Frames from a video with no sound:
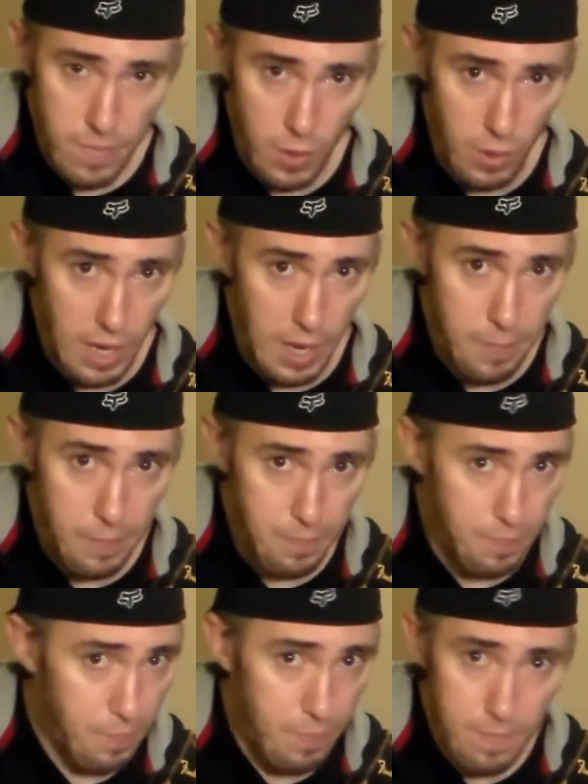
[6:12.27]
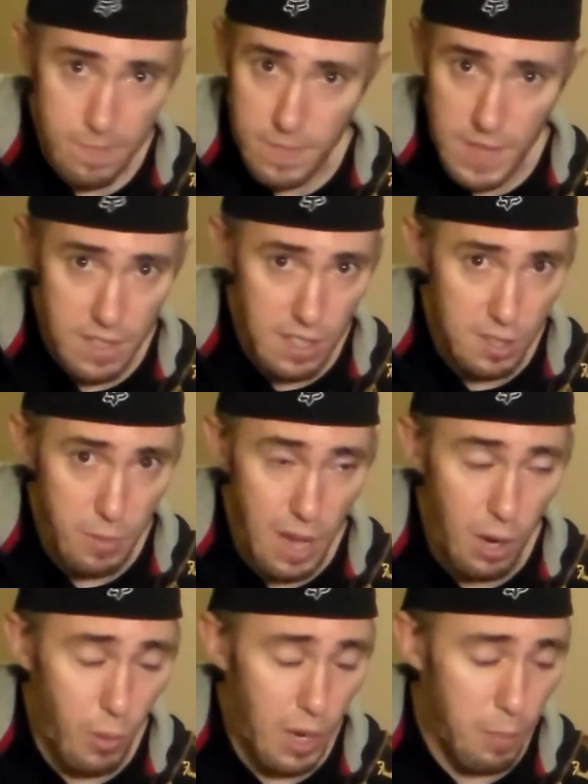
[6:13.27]
Okay, doesn't
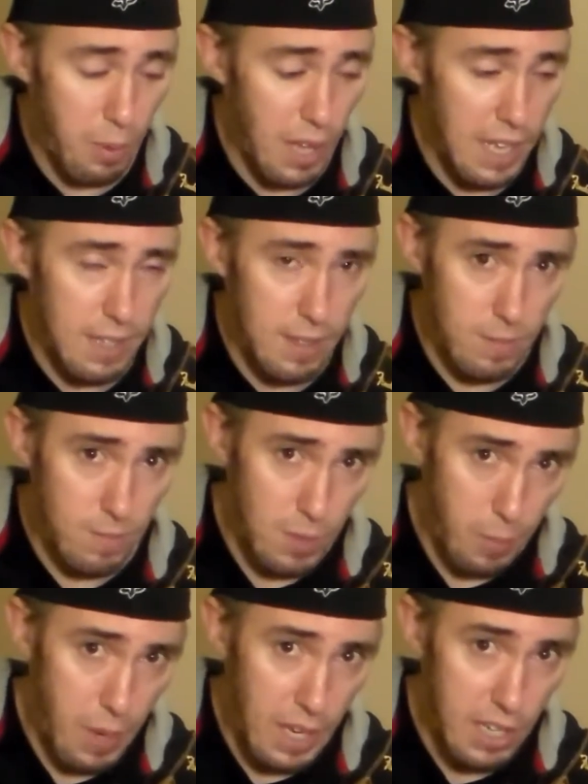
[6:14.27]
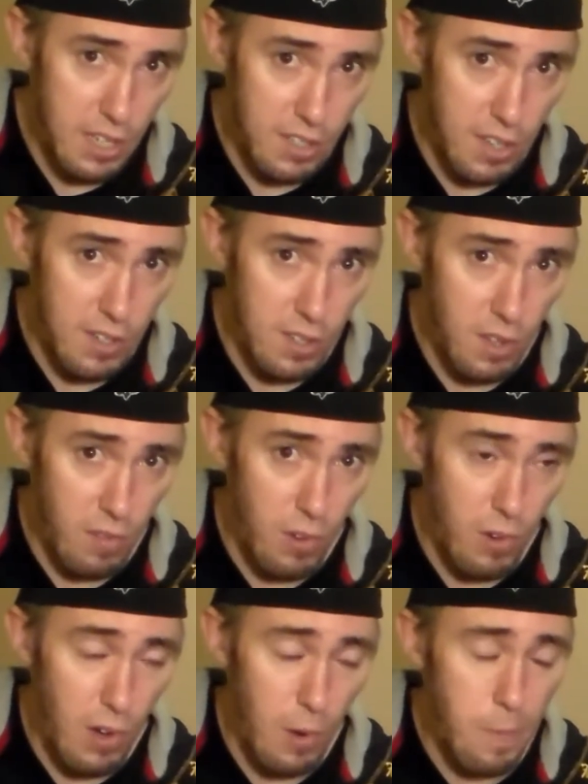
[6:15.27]
matter where you play it, your pinky just goes on the
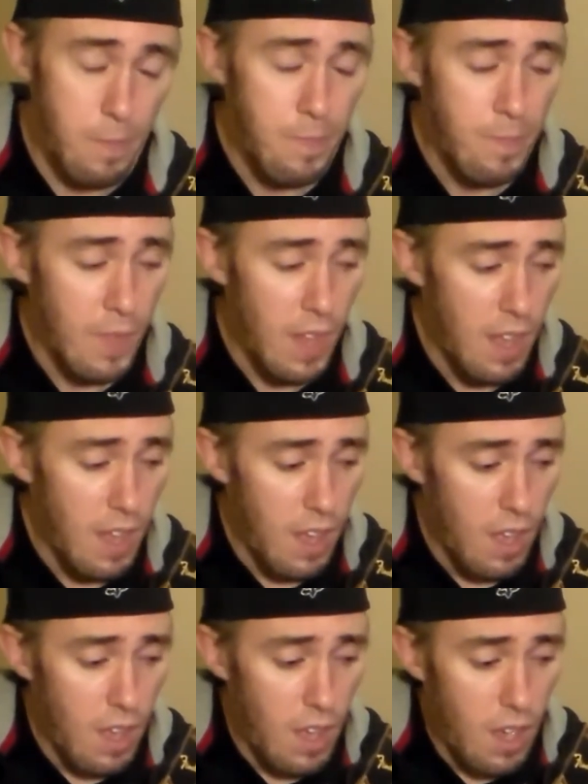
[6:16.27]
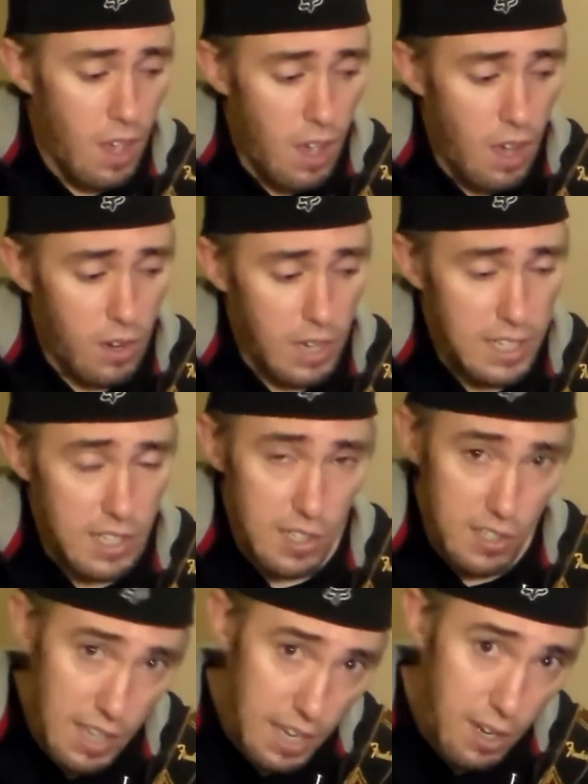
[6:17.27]
root note. Okay, so your
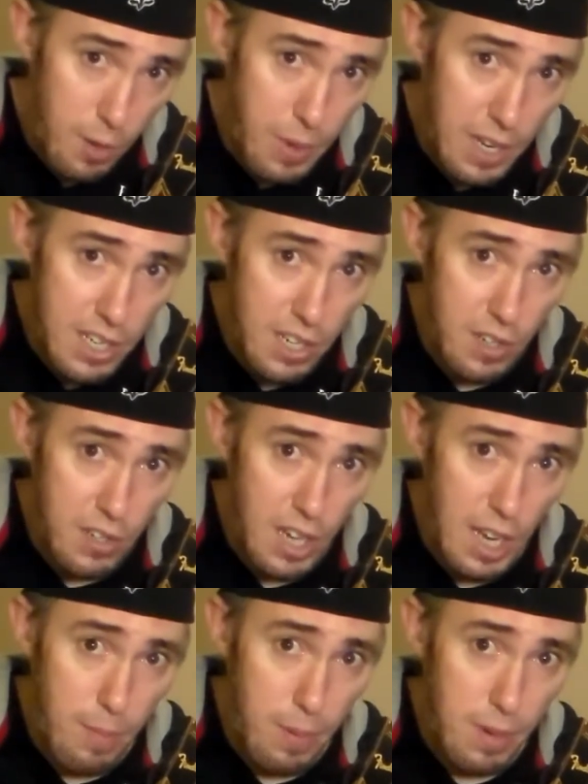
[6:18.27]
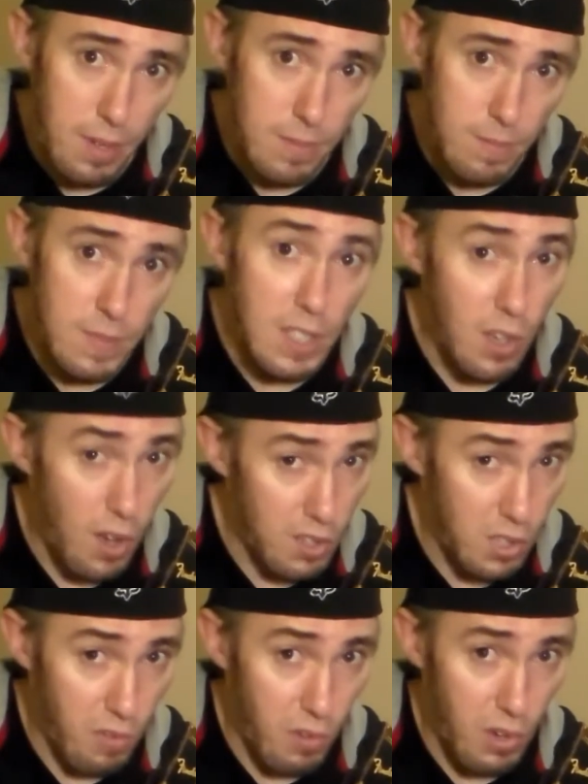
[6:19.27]
second arpeggio shape is
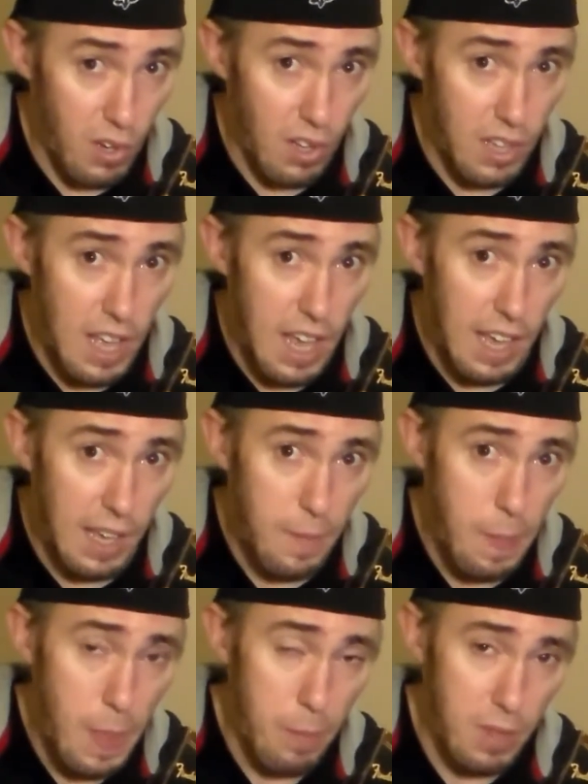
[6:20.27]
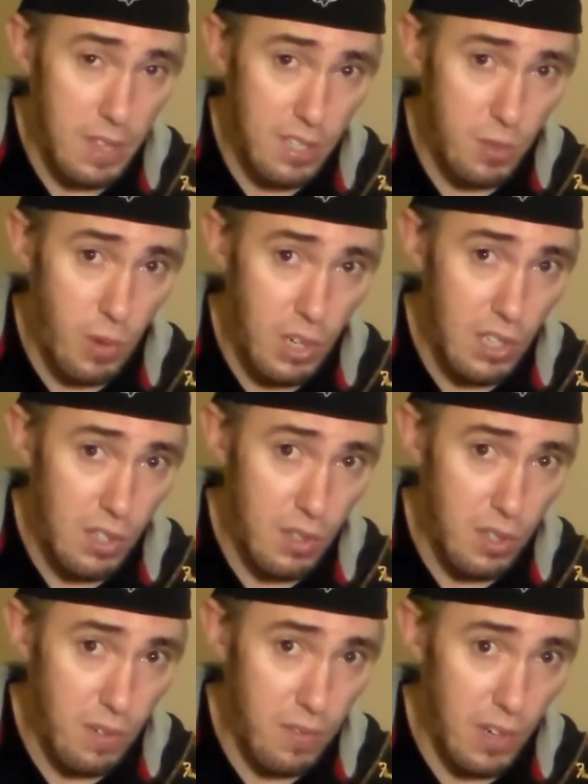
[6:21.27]
also rooted on the A, but this one you use
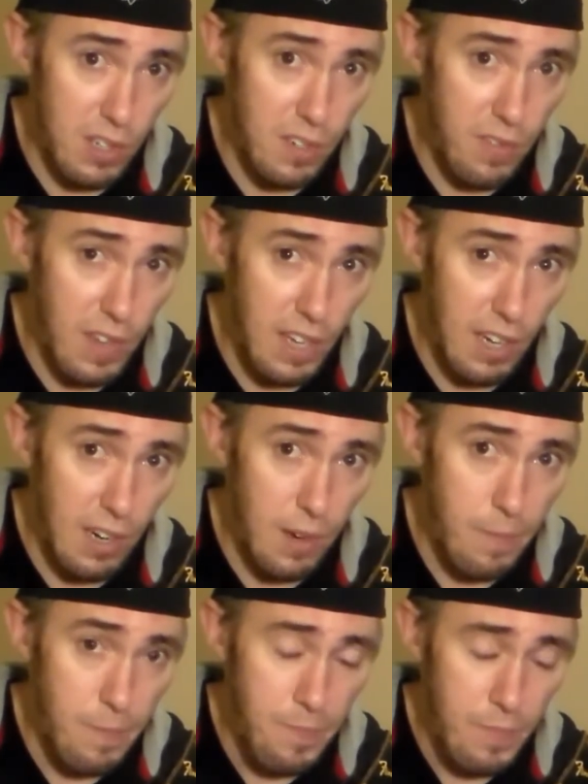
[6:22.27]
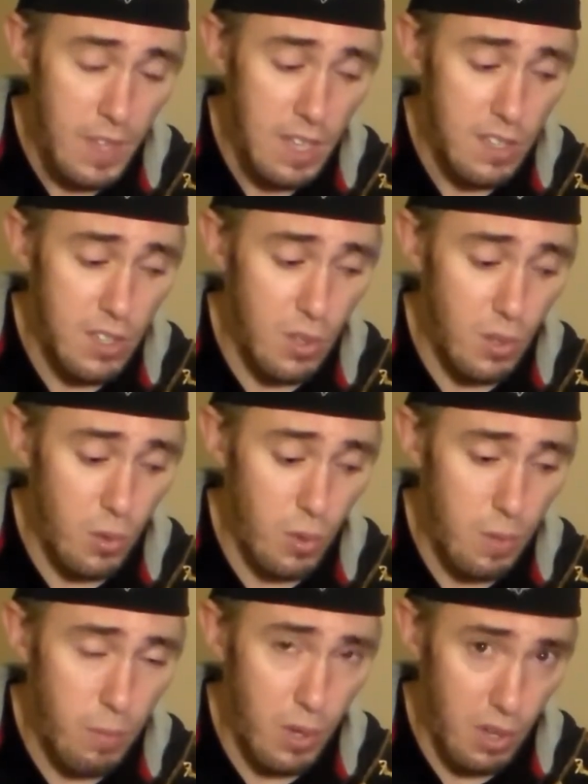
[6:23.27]
your first finger to
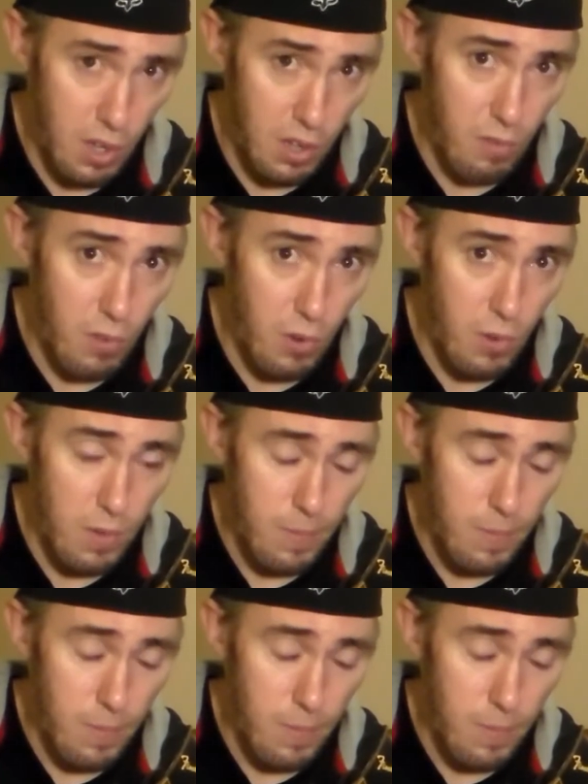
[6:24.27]
put it on the root.